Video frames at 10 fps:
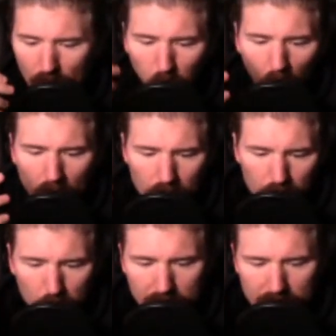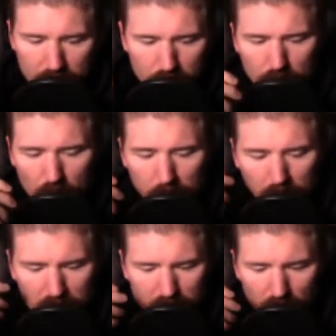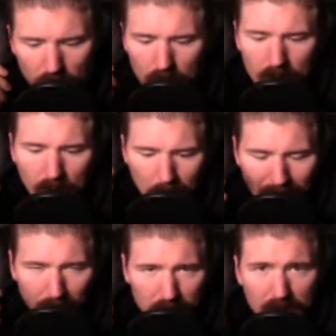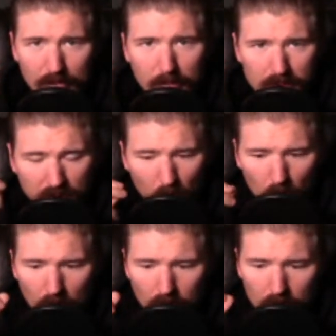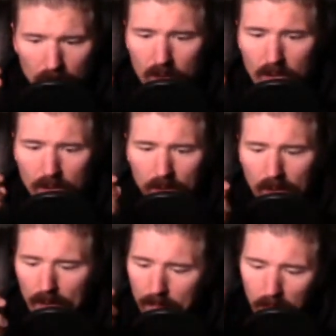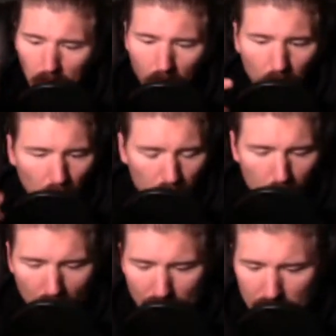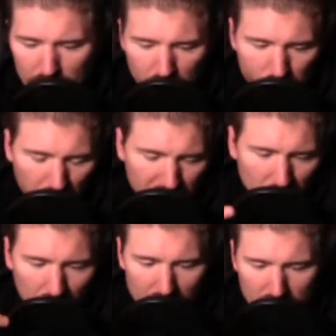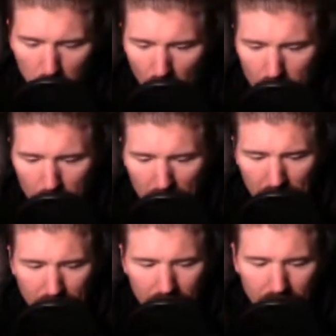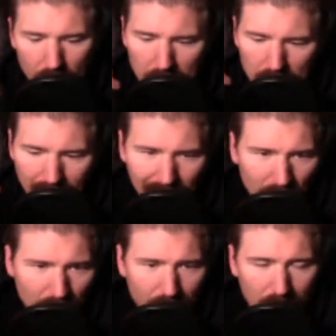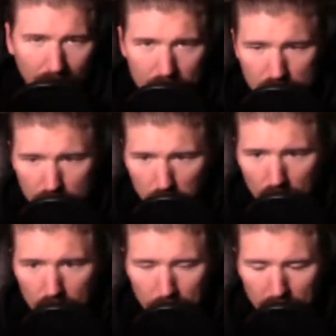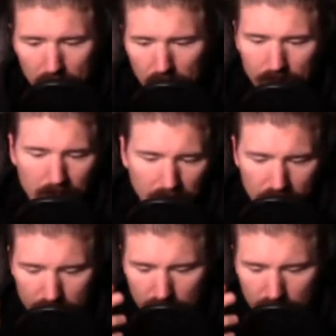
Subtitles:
water to do what it needs to do. Your muscles are about 70% water. You have interstitial fluid that's water dependent. I mean, you have glycogen that's water dependent. I mean,